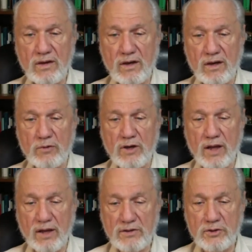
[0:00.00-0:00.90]
I would
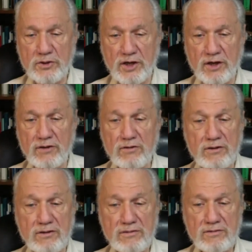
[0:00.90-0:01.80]
like to share
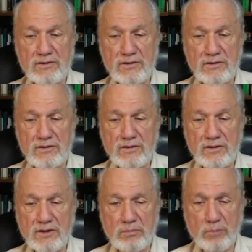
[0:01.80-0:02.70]

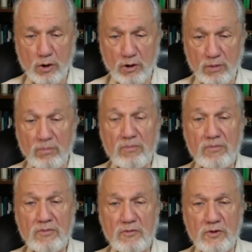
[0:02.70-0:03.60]
a poem,
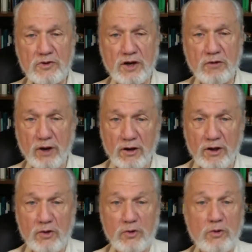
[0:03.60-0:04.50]
which I
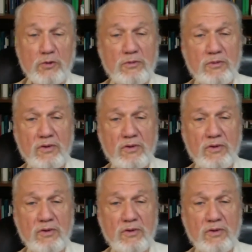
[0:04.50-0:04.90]
rarely do,